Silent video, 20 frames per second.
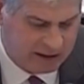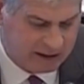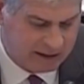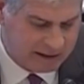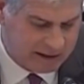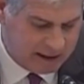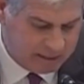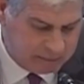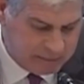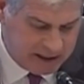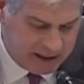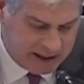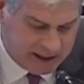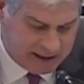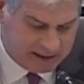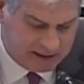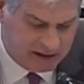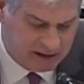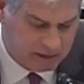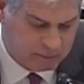Let me
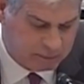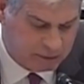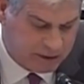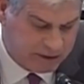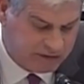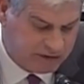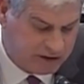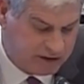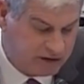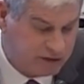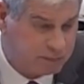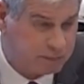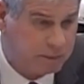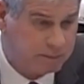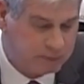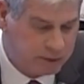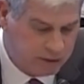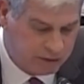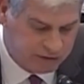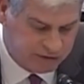add that the president's
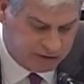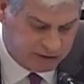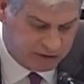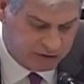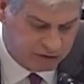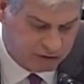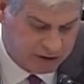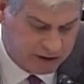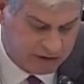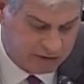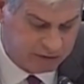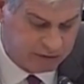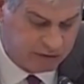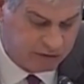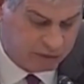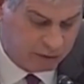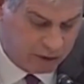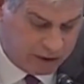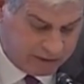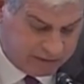proposal to transfer
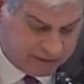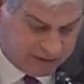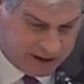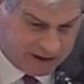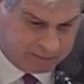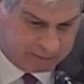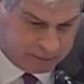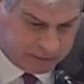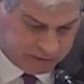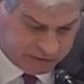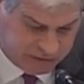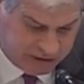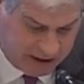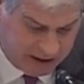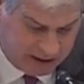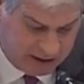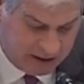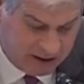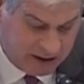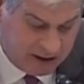
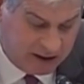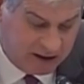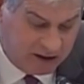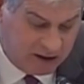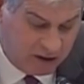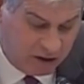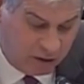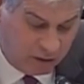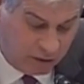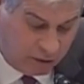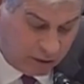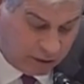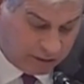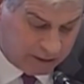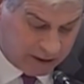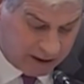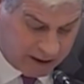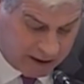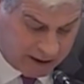25% or